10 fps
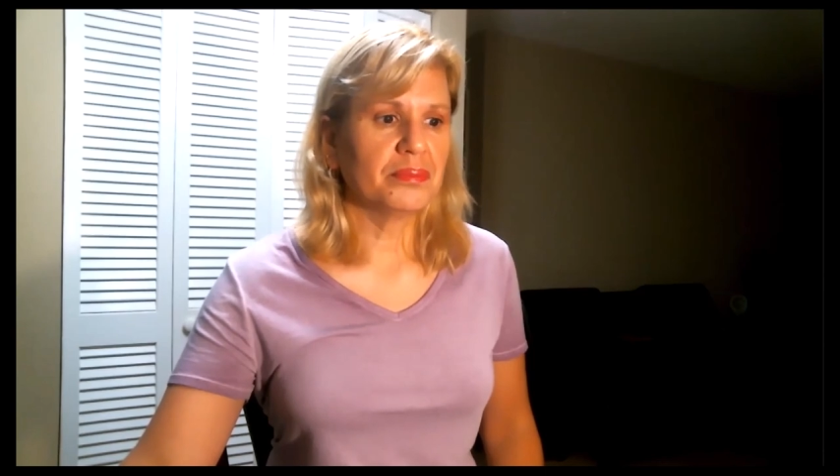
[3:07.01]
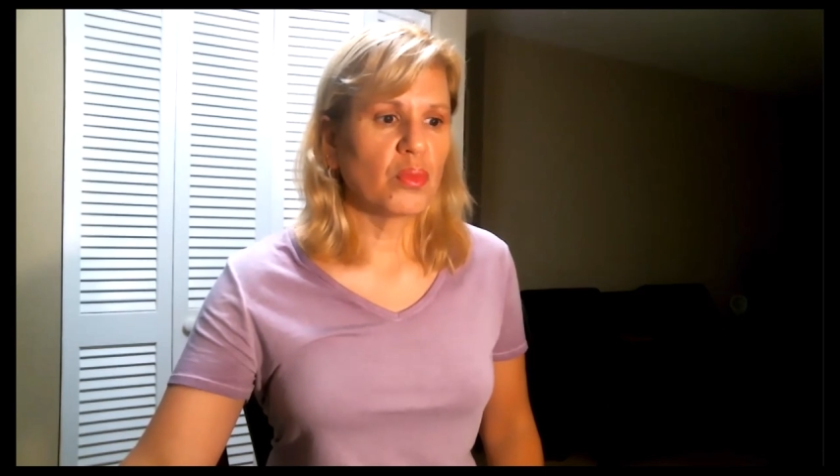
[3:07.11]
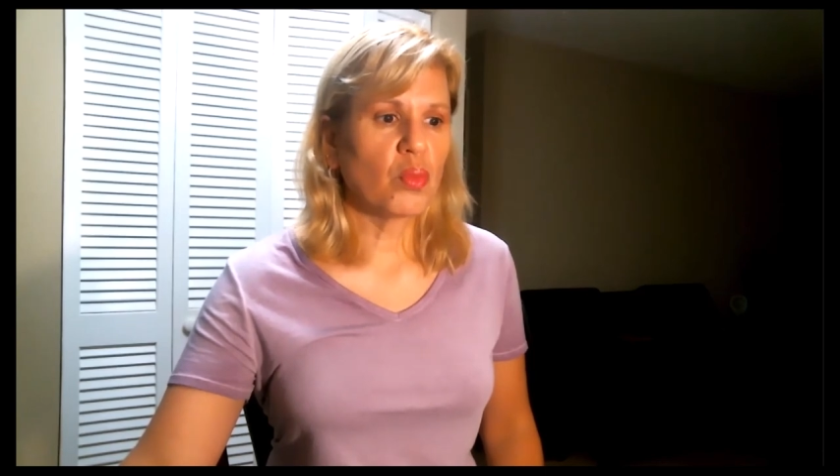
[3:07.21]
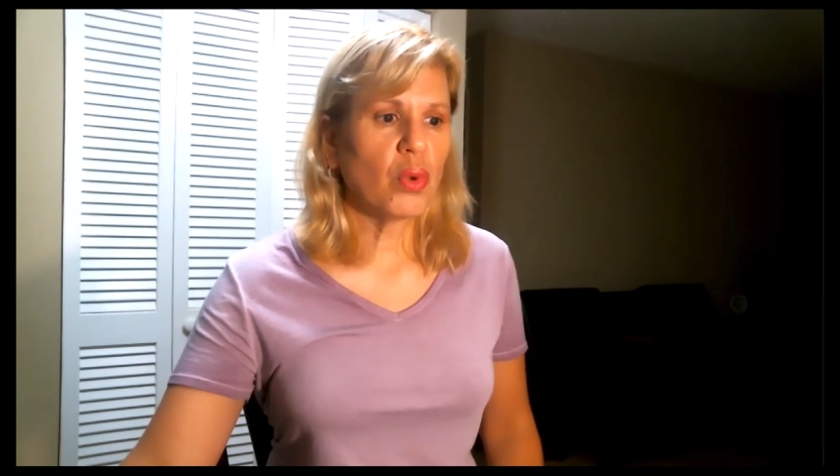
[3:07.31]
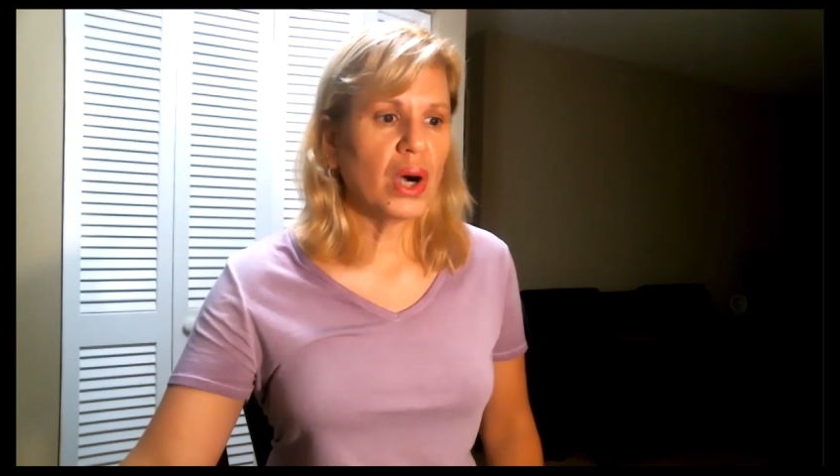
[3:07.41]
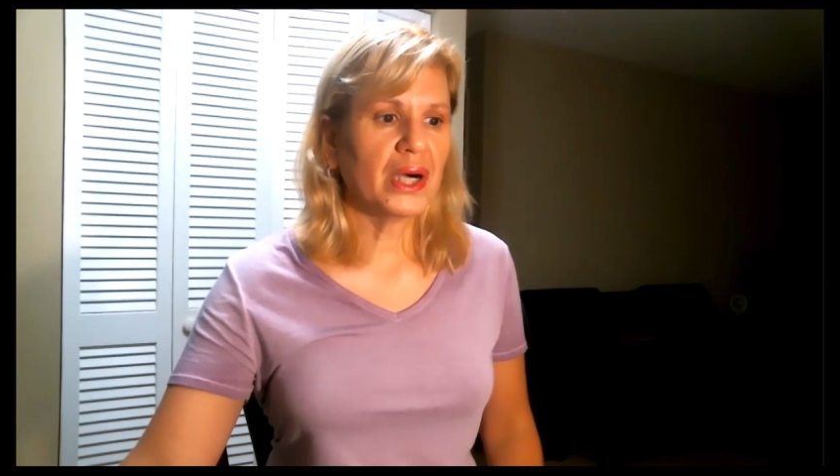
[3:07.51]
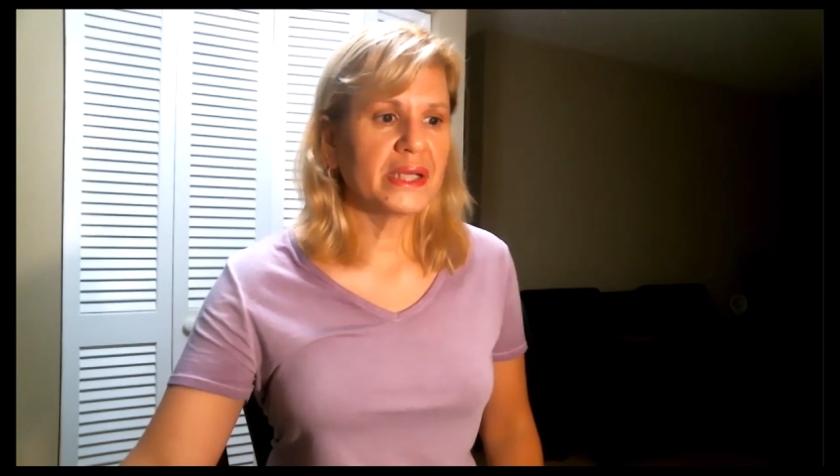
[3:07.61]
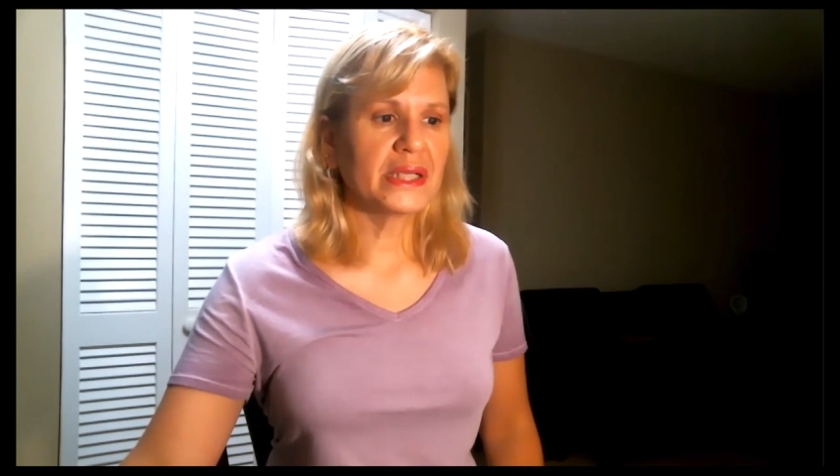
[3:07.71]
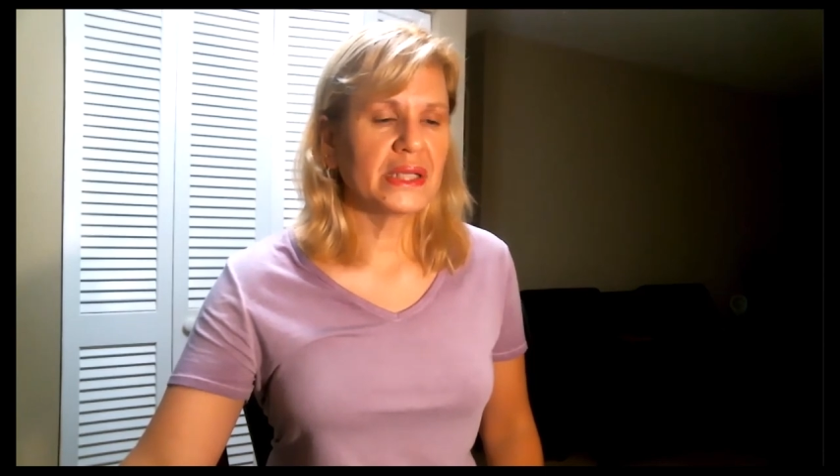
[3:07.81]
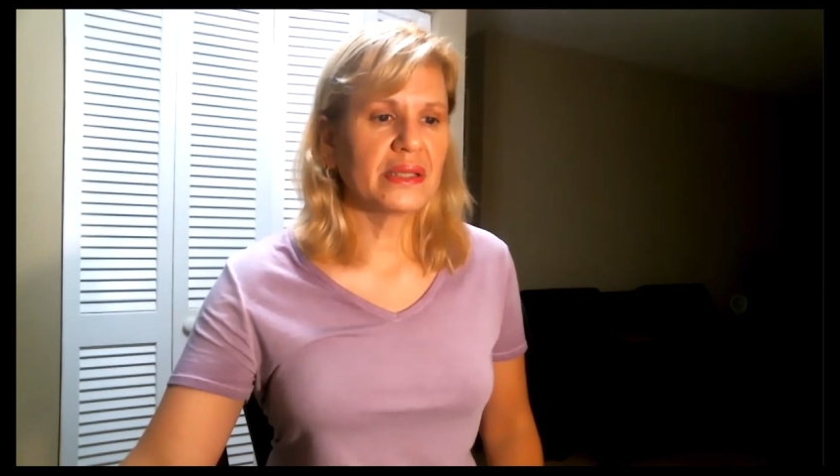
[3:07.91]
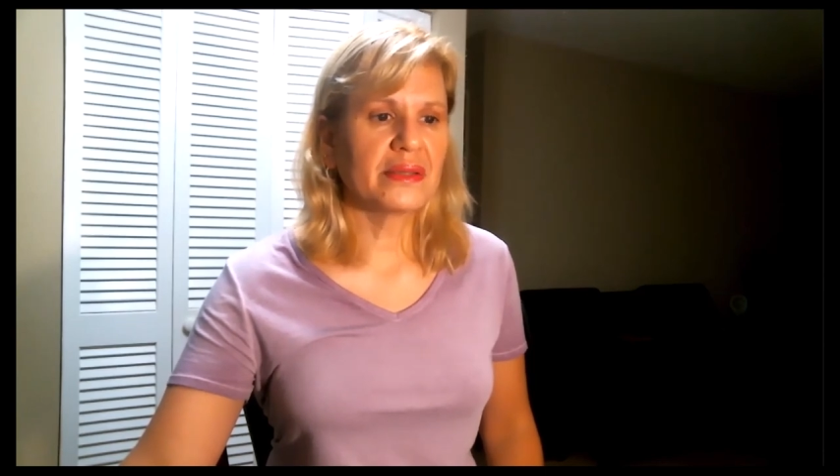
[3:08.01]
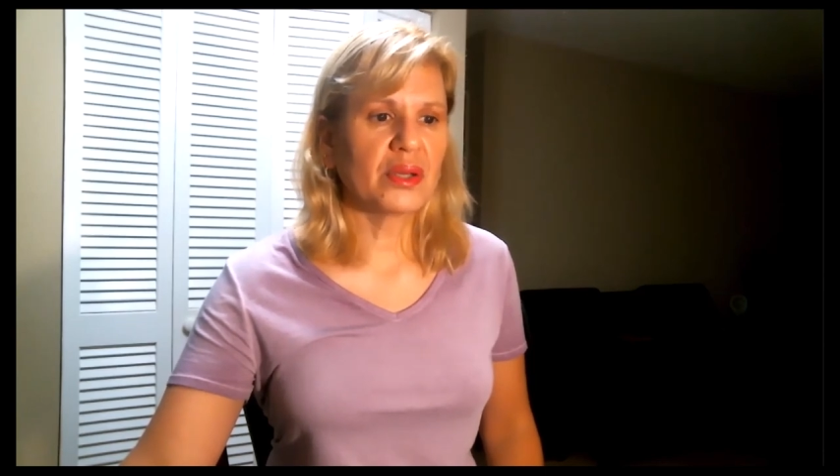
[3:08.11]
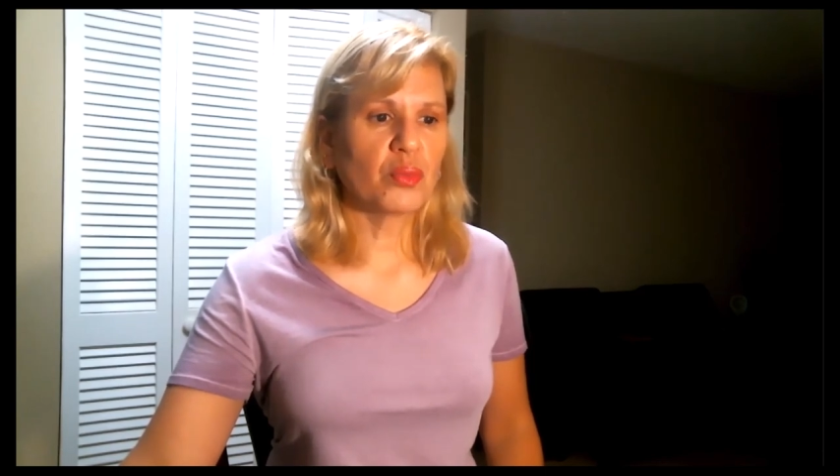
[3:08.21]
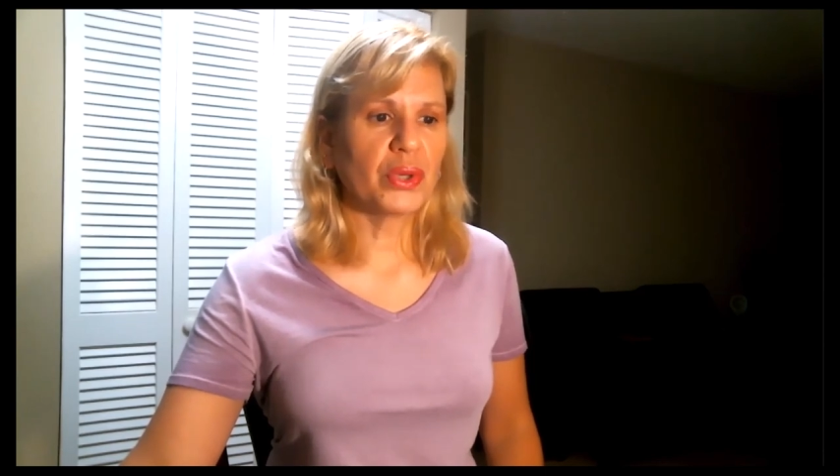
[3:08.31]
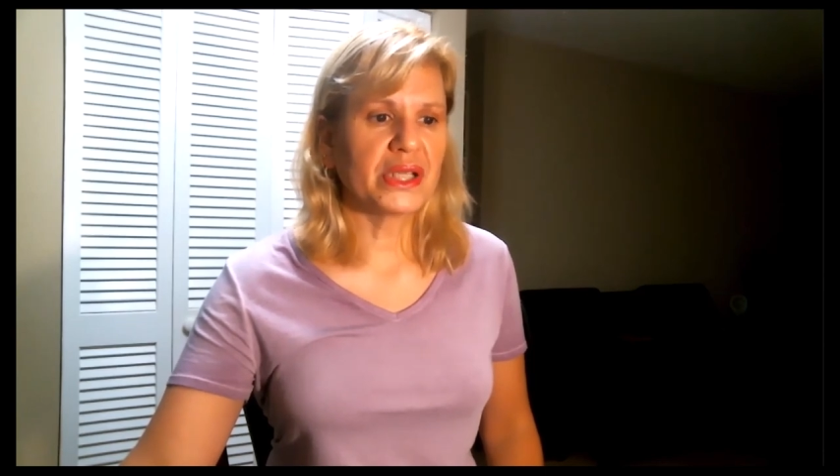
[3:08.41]
why
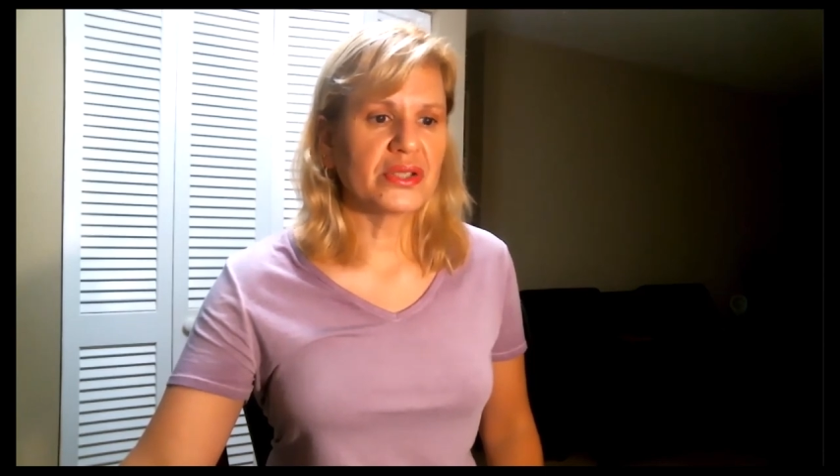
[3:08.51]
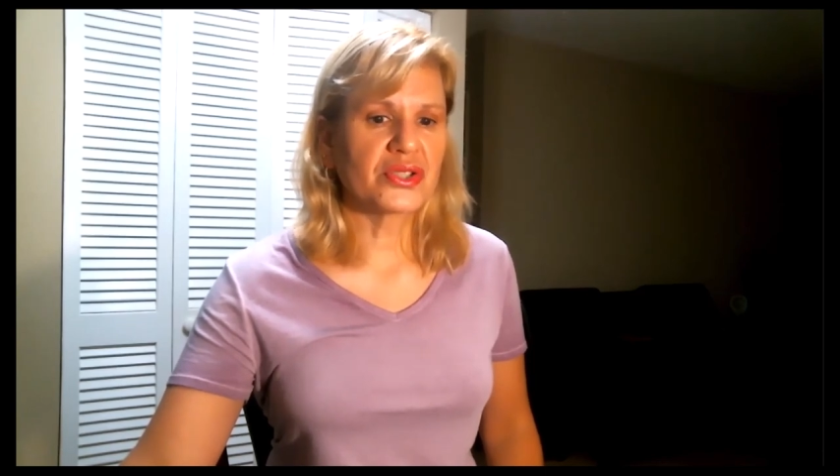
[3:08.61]
they're waiting